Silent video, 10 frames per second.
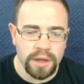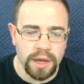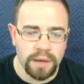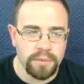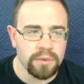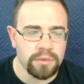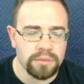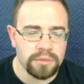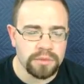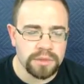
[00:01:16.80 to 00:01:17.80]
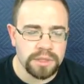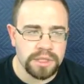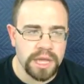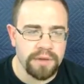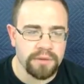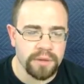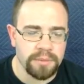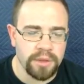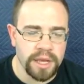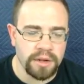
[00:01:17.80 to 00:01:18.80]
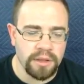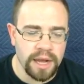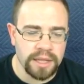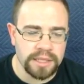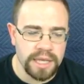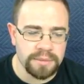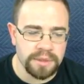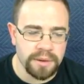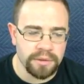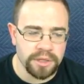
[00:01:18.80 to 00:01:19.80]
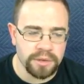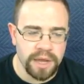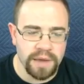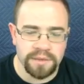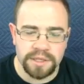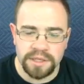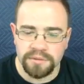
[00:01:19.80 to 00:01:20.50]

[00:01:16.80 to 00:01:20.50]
Um, ooh. See, I haven't really played a lot of this game, so I'm not really sure what half this